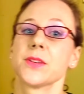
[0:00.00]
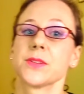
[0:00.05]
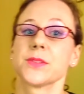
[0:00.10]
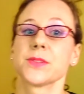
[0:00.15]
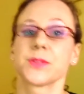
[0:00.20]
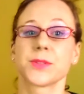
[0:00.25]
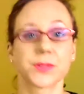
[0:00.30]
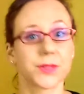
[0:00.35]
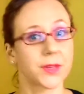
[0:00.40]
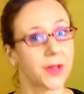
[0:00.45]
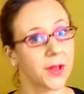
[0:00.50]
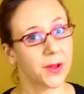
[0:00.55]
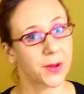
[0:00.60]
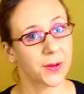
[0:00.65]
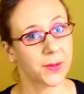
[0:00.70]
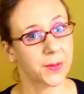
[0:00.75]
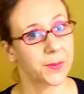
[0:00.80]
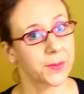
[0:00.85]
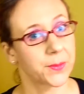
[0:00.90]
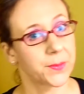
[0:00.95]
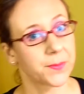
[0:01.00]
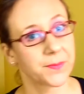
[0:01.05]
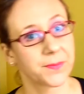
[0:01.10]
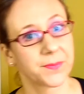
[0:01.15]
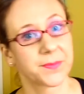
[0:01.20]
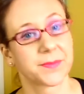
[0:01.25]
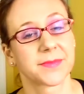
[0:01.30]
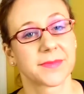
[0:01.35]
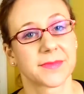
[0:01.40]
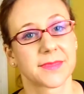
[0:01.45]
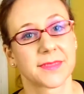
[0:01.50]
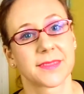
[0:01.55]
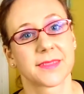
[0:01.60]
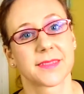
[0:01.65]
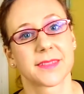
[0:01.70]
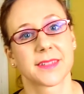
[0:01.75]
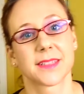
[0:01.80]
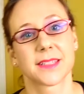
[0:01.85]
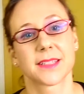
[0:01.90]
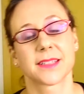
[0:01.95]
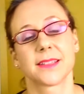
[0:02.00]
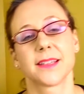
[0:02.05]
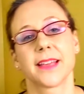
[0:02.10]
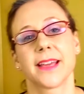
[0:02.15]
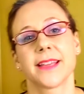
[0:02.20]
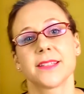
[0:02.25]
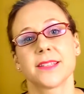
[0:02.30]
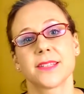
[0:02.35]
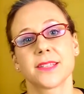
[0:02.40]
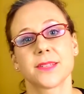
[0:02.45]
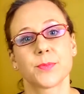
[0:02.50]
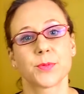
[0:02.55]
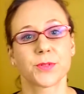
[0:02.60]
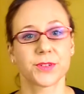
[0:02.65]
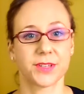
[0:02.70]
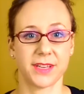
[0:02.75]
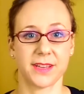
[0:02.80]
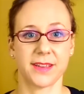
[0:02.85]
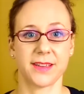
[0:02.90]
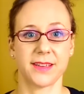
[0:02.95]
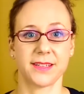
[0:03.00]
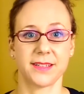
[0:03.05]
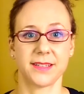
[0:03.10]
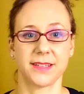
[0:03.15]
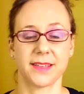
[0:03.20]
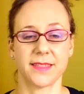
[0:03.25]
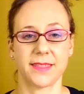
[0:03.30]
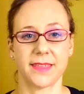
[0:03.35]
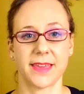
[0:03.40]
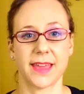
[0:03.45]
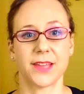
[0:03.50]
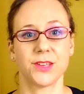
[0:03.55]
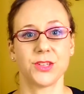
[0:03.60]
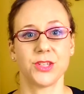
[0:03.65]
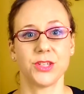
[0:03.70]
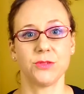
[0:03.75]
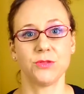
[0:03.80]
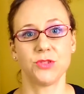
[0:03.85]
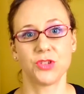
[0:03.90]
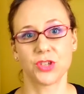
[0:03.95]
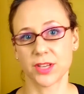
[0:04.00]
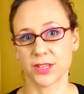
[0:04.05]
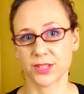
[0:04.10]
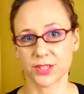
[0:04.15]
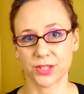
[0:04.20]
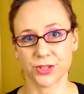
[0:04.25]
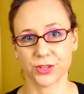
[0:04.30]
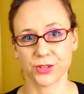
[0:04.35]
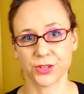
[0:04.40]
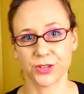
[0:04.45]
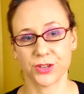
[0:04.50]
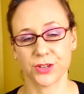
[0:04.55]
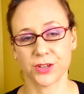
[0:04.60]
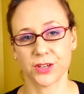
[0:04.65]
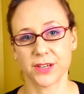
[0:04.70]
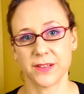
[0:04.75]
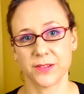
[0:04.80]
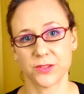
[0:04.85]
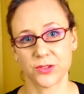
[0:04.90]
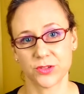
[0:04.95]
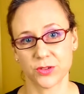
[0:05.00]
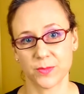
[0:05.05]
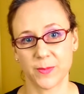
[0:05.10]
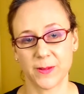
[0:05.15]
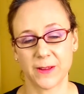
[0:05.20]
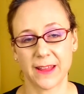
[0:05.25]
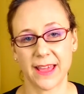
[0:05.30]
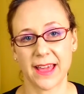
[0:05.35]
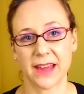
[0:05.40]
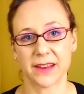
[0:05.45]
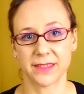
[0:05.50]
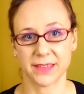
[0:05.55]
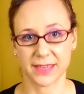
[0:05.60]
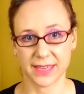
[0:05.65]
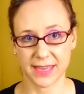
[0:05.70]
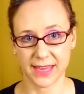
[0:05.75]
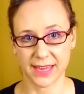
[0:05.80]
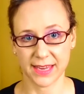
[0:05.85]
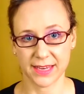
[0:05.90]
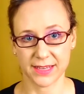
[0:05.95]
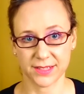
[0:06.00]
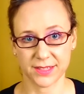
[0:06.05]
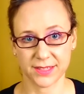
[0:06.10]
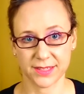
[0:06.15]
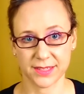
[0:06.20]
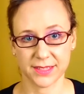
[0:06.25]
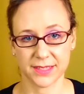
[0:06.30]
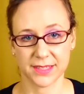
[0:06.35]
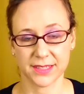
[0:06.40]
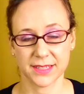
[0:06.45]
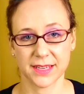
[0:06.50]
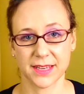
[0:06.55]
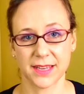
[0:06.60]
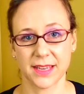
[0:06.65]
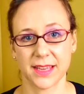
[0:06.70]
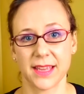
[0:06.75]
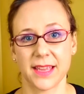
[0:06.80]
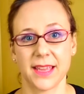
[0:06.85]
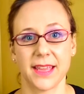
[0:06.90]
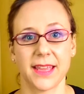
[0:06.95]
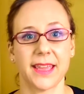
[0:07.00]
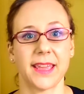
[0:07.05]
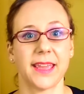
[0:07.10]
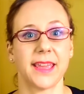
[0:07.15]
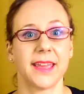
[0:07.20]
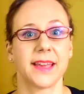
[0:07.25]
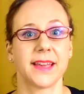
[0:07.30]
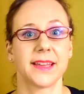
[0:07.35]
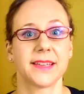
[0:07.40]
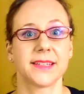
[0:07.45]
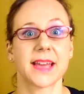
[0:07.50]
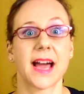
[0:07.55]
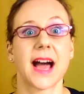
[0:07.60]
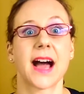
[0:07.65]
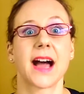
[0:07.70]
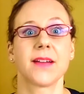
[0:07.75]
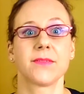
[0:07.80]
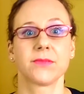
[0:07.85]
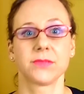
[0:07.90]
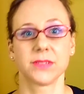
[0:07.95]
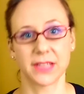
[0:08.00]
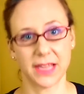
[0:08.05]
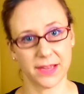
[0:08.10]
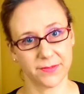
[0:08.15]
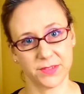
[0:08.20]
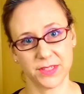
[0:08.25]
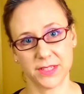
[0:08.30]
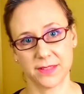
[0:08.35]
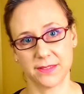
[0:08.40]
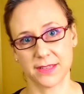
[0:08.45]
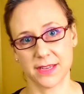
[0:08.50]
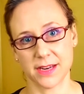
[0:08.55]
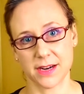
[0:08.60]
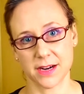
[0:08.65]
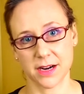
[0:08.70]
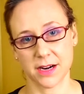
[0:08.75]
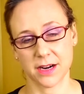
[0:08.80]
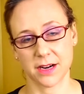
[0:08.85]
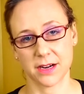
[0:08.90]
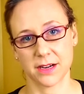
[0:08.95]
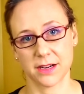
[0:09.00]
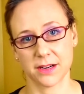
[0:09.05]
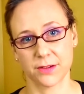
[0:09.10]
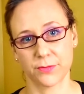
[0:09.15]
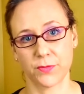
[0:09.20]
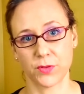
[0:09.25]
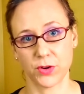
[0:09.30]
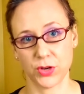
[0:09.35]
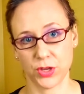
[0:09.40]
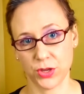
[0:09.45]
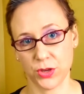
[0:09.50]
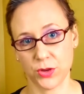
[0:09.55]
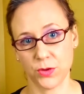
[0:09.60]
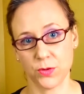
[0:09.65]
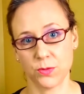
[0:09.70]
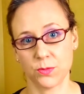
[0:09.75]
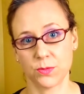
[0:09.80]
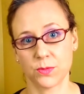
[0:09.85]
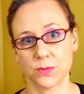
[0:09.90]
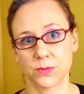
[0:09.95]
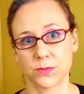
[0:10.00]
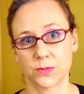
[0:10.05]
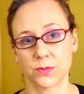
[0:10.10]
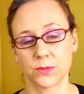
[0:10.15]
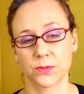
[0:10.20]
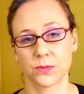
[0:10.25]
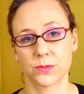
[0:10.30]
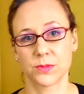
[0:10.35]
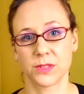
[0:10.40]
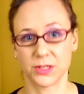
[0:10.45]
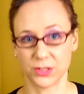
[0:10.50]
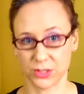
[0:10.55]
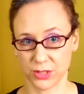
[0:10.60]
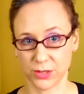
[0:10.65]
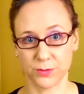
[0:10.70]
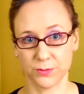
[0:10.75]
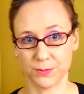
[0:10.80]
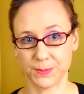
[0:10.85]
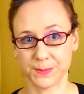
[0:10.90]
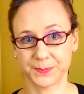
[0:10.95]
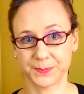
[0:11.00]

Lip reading: So, let's pretend that you just took your instrument out of the case and I've left it there for you to tune.